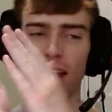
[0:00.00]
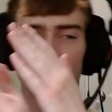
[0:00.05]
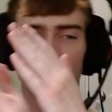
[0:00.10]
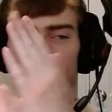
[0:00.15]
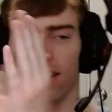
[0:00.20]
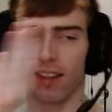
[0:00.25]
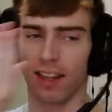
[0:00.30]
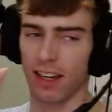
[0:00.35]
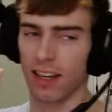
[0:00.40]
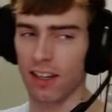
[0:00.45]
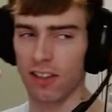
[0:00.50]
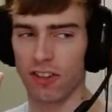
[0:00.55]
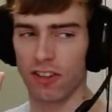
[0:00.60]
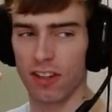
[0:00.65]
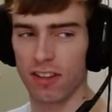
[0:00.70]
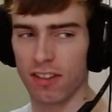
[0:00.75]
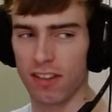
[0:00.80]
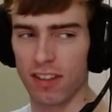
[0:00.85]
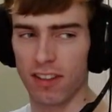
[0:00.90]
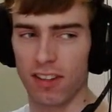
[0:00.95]
had to like
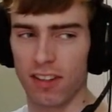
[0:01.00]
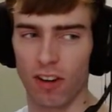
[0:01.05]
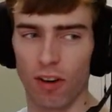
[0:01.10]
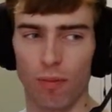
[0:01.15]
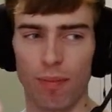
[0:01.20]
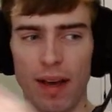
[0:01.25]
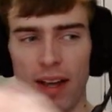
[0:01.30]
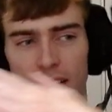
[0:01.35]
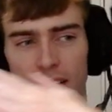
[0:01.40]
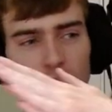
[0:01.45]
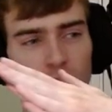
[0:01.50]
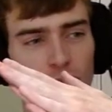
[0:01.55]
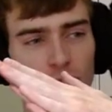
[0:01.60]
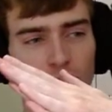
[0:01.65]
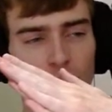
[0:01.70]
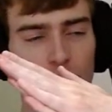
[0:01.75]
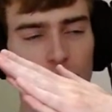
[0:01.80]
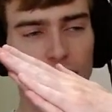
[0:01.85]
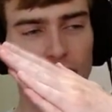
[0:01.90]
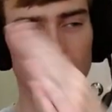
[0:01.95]
adjust it to go back to the
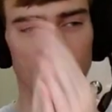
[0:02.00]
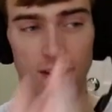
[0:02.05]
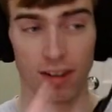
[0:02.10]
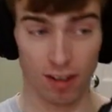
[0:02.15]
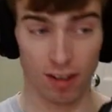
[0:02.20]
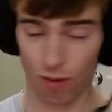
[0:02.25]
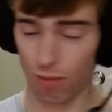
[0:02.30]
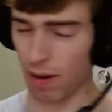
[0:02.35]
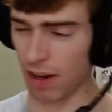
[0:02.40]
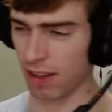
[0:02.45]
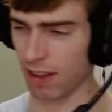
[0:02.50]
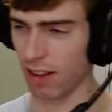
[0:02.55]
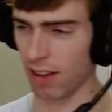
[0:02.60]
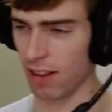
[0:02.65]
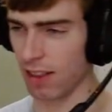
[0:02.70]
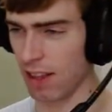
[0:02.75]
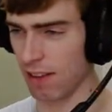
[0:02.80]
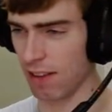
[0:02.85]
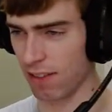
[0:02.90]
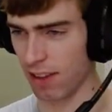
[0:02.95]
right, but then couldn't go back to the
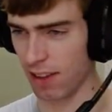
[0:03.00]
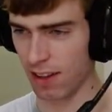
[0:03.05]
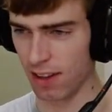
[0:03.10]
left.